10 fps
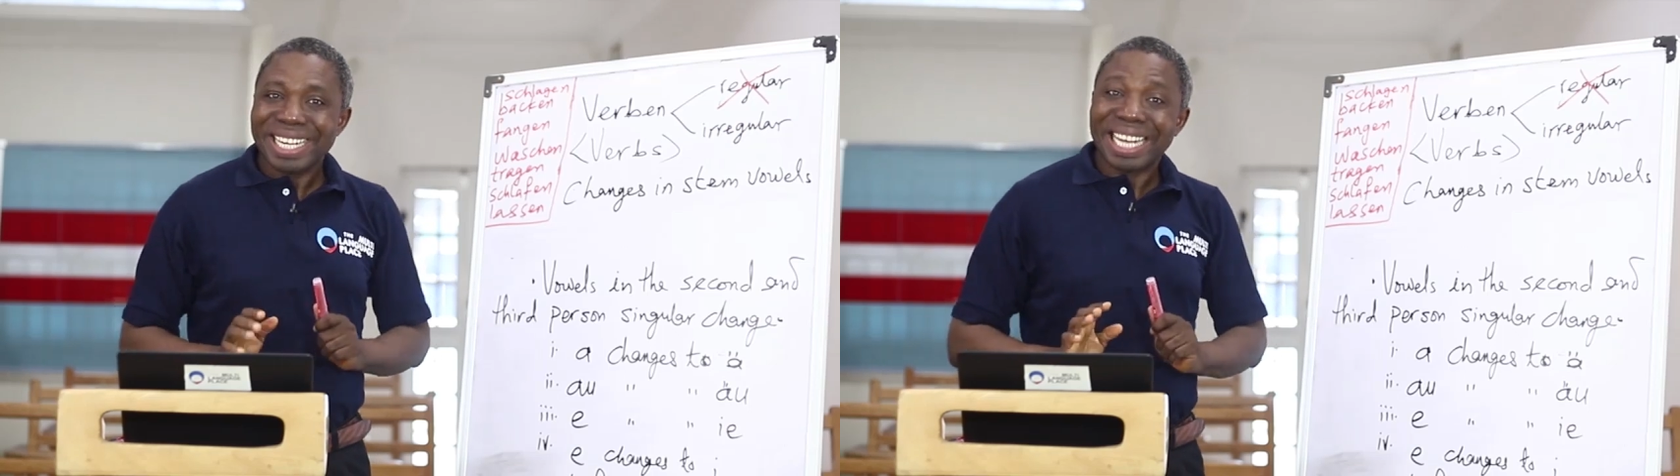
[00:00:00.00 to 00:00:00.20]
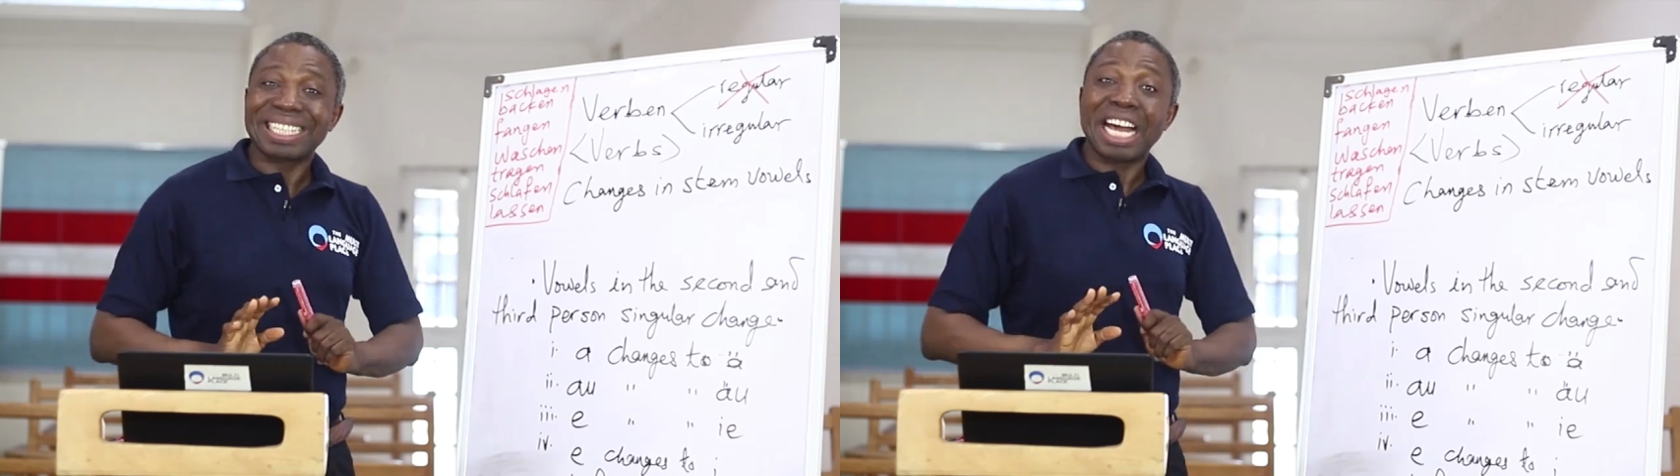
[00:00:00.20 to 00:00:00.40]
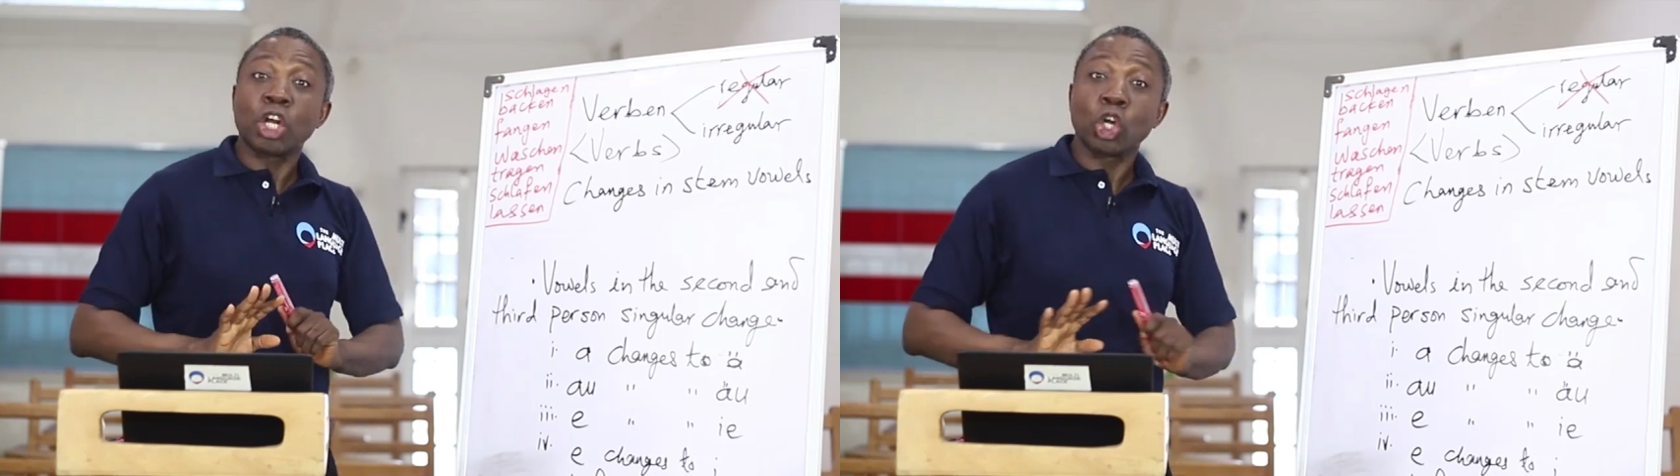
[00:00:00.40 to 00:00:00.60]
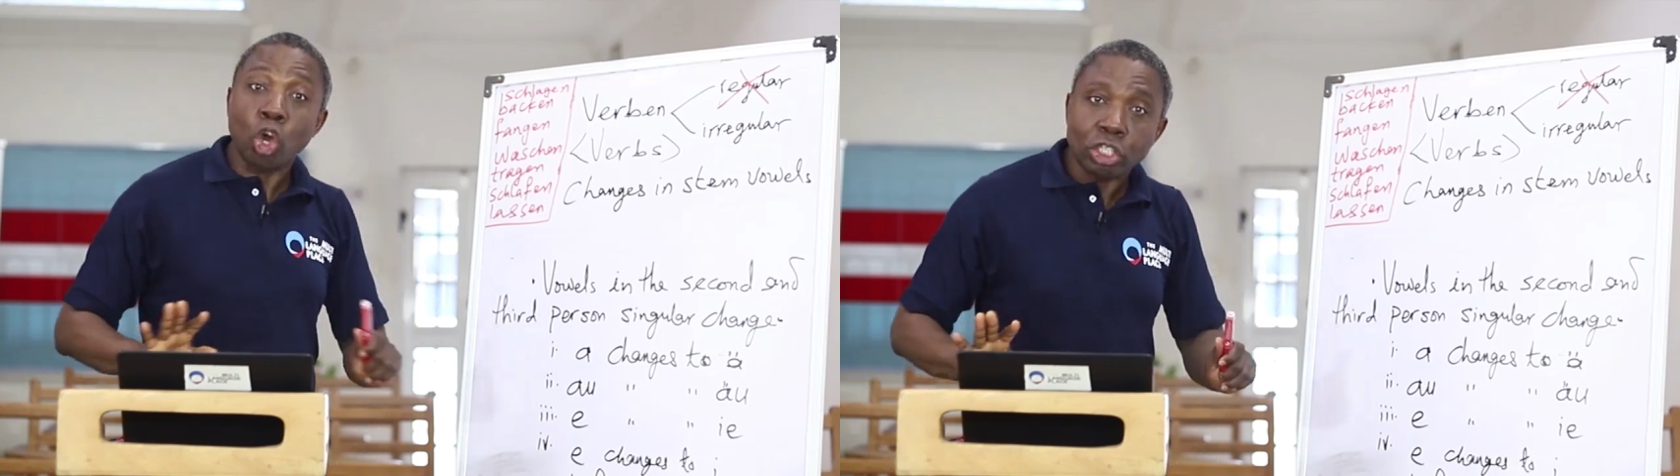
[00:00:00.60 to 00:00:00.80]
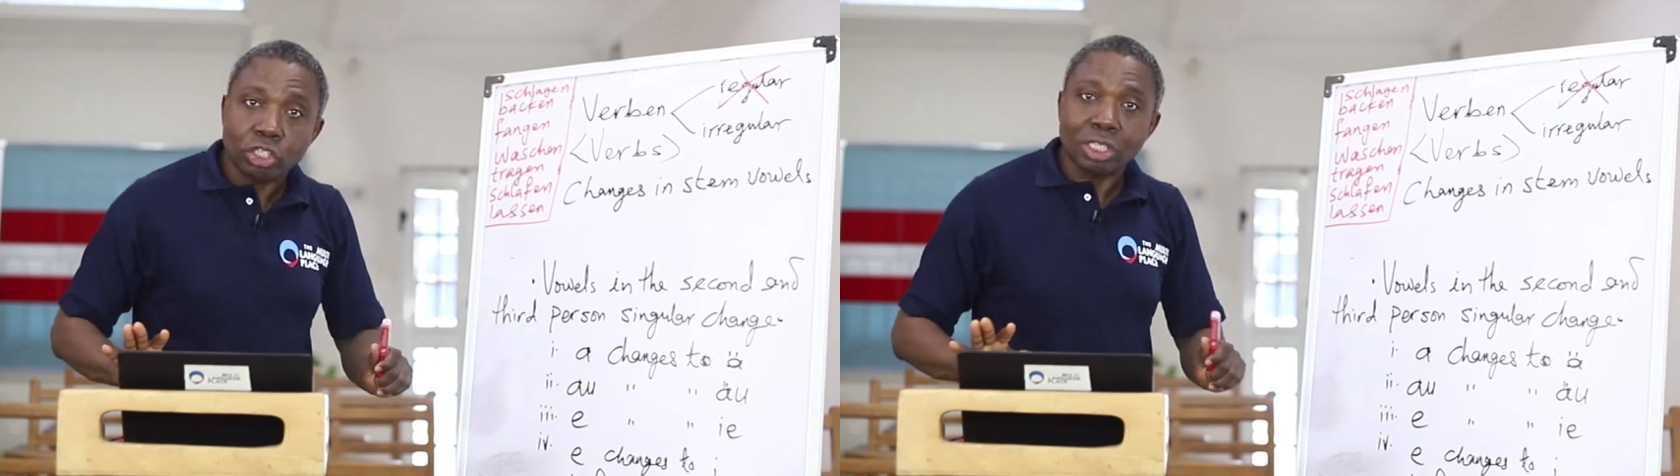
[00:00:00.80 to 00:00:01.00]
that are
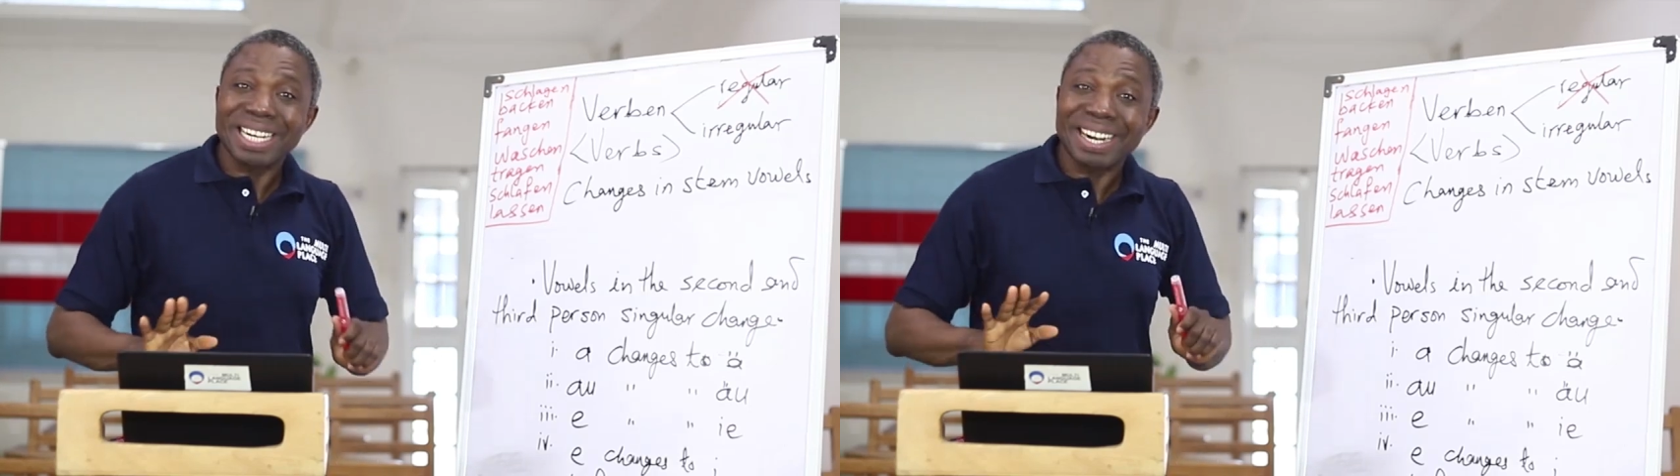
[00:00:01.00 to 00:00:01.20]
not